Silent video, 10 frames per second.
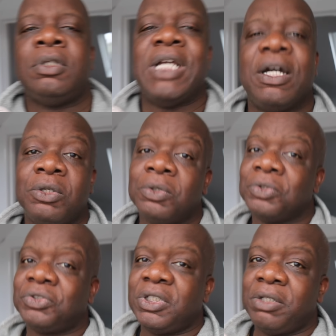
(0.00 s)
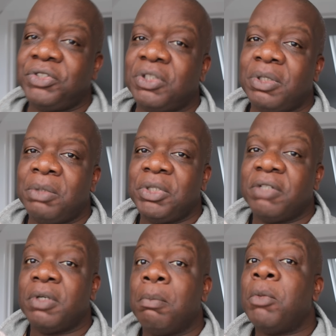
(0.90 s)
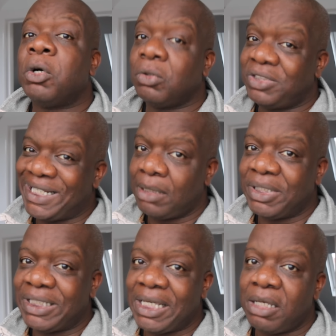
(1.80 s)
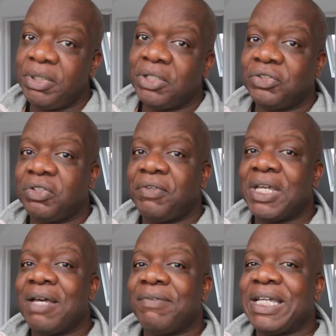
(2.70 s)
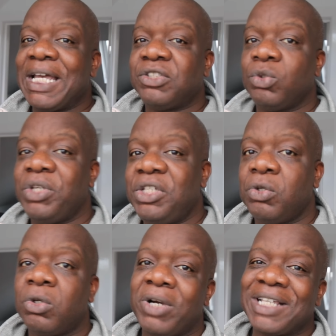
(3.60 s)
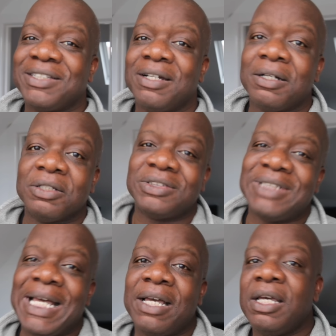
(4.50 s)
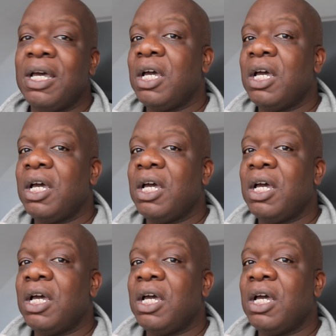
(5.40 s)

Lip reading: Now of course there is a bit of a moral dilemma there, because if you have a category U or X cars that